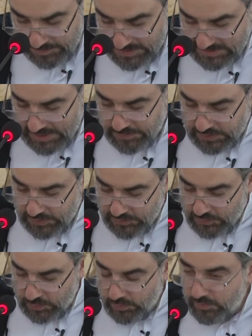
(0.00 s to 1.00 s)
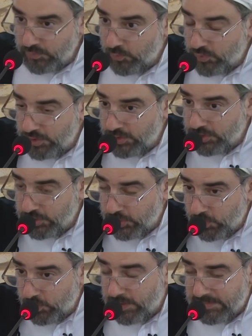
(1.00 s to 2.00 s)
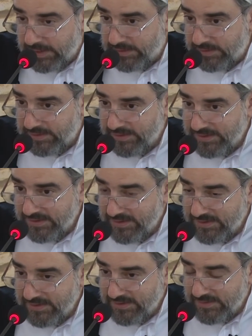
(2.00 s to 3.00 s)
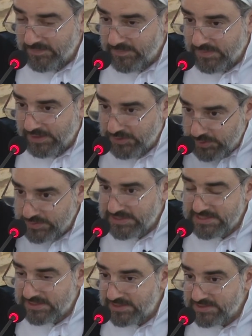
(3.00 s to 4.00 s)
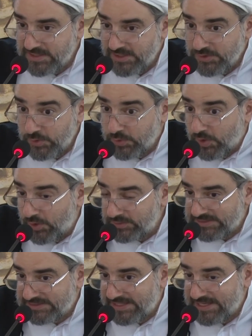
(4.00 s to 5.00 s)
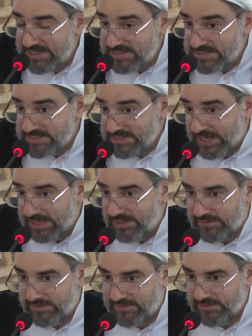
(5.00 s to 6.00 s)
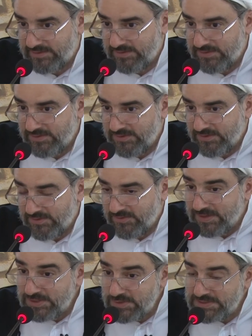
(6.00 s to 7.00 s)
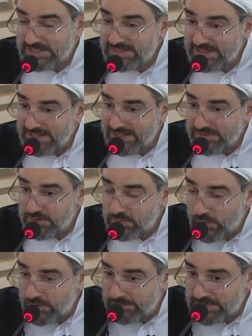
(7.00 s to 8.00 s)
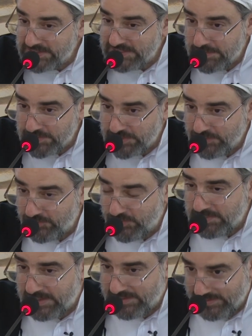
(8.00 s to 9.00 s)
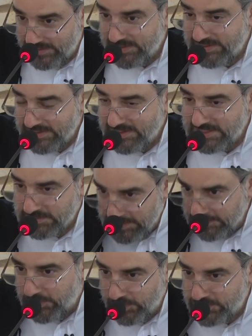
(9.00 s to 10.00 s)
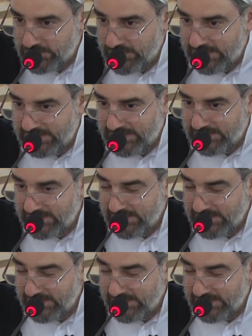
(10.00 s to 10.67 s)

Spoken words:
perception too, you women and you sisters, you can't stay silent. When you see the wrong perception of women is being portrayed,